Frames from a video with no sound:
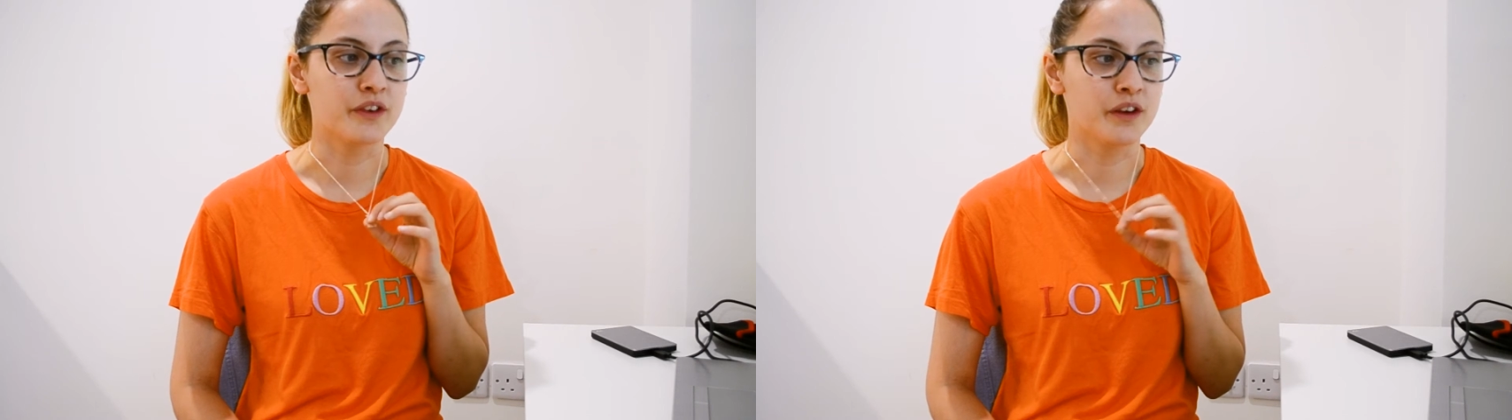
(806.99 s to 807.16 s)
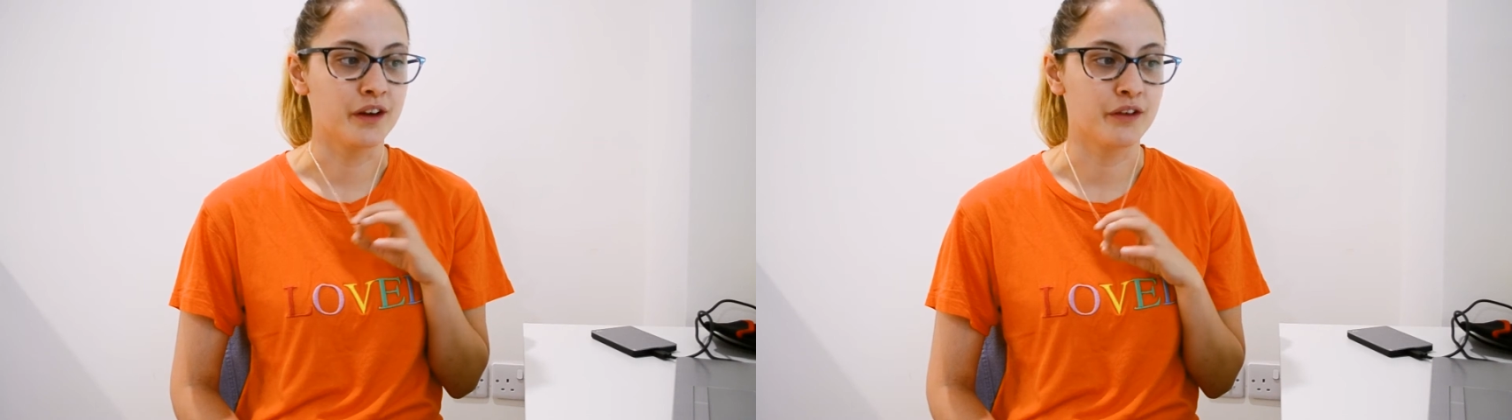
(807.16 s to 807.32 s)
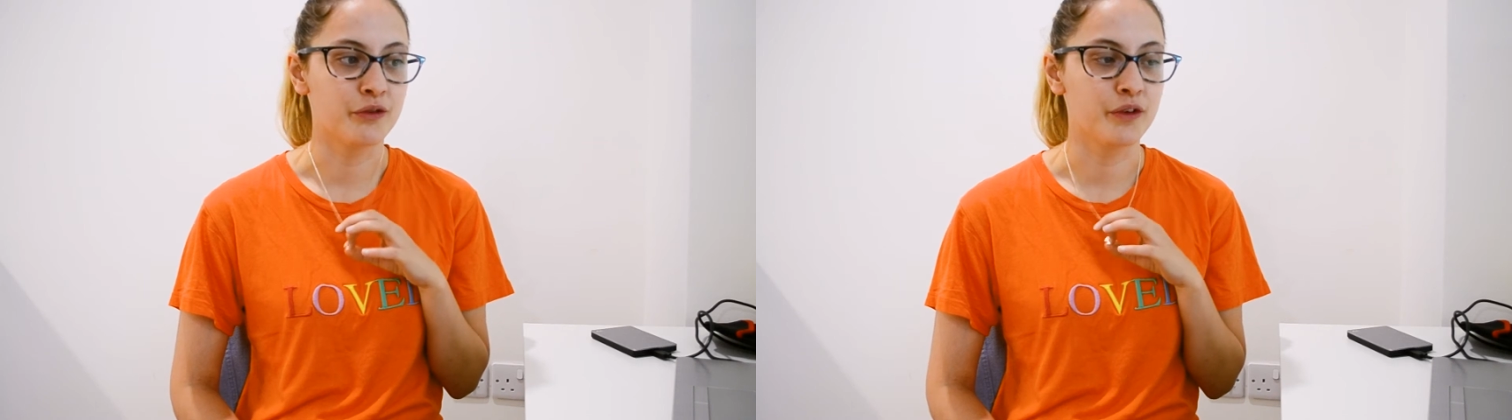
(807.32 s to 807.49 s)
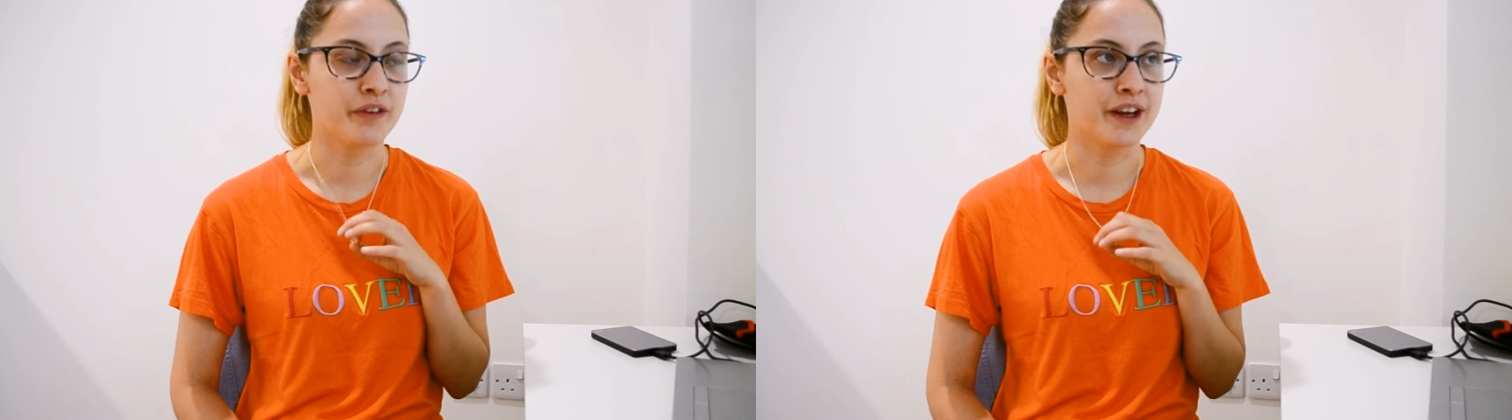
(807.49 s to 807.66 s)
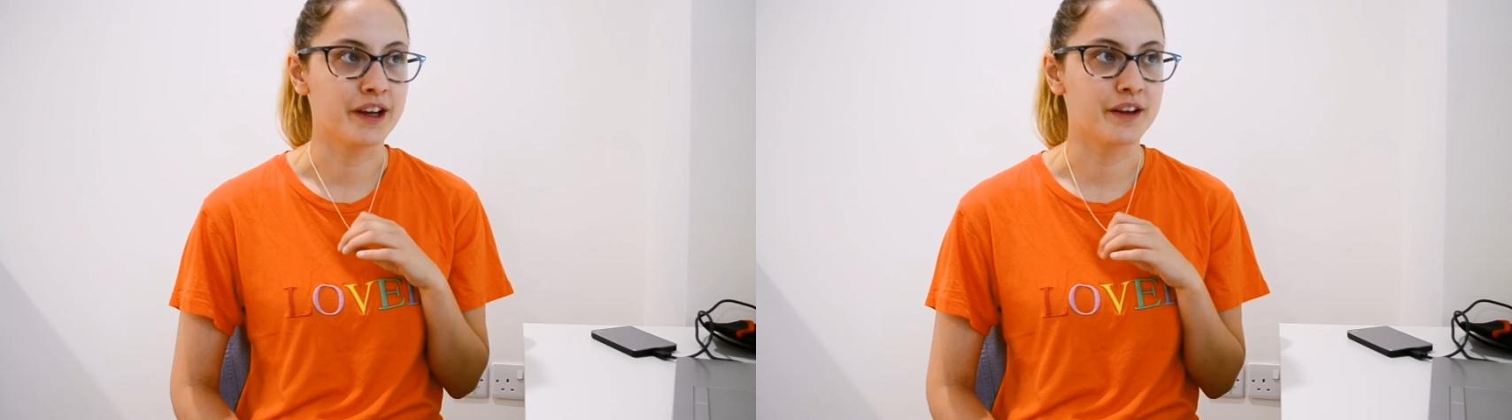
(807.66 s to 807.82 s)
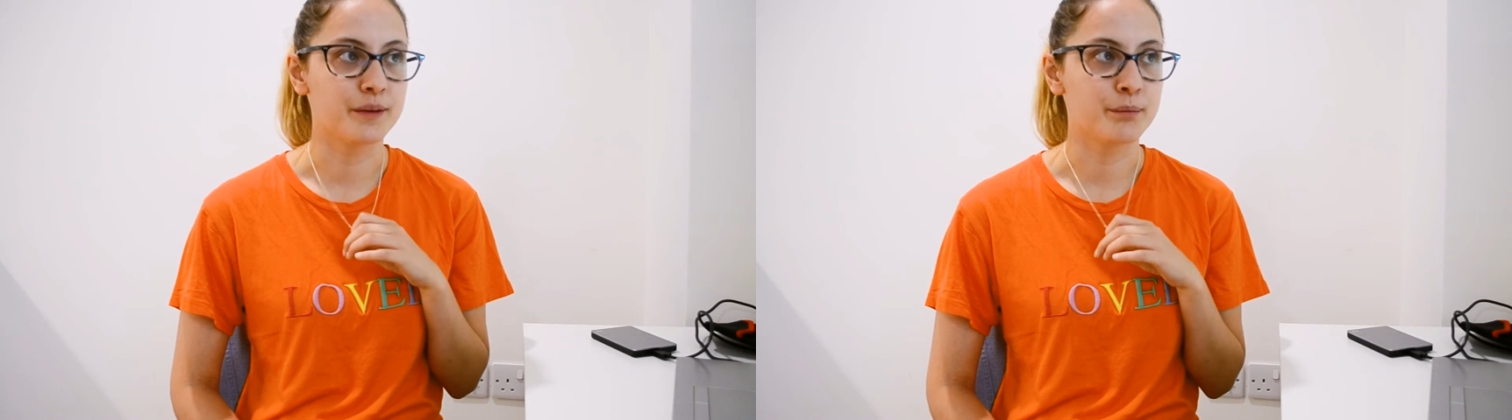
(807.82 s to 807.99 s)
and go through that
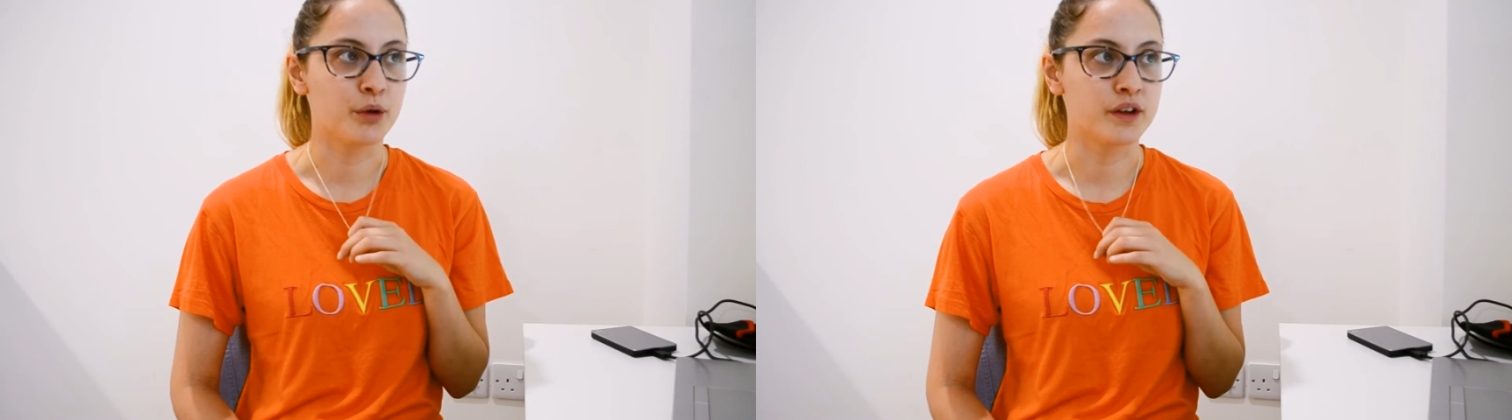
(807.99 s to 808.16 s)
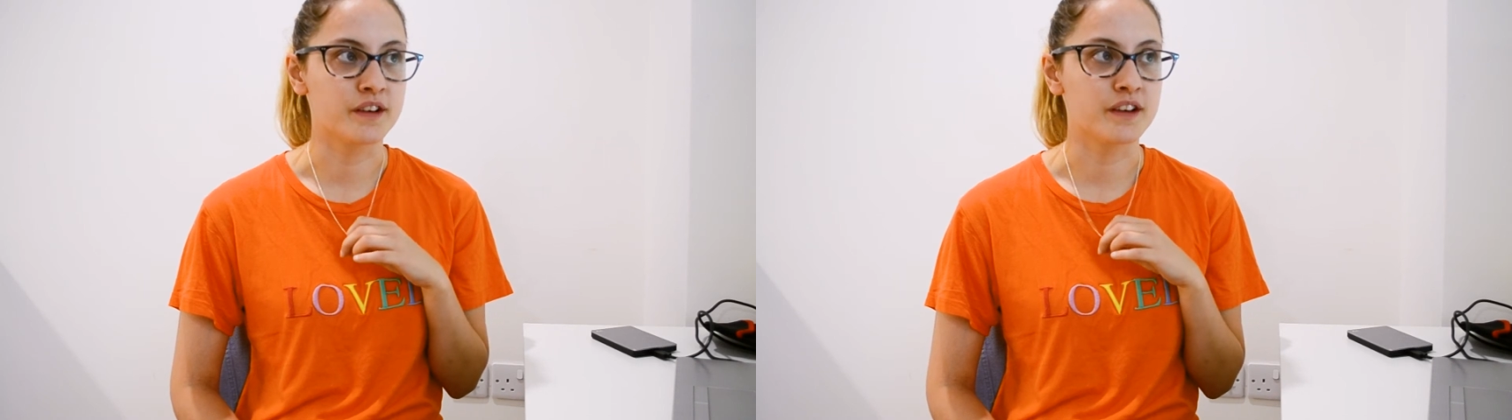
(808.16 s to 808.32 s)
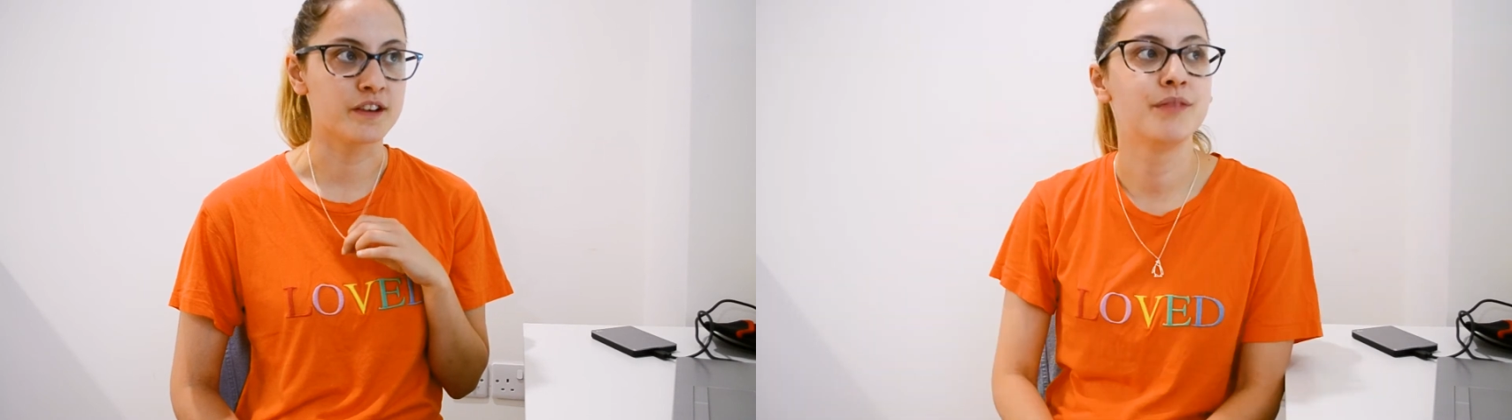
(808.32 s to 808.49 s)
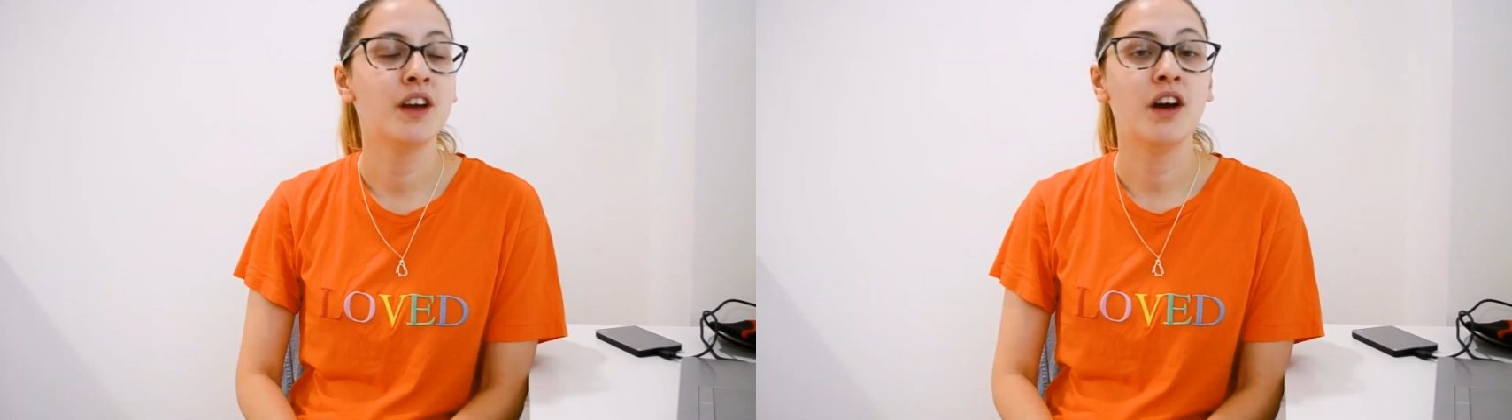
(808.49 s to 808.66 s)
process.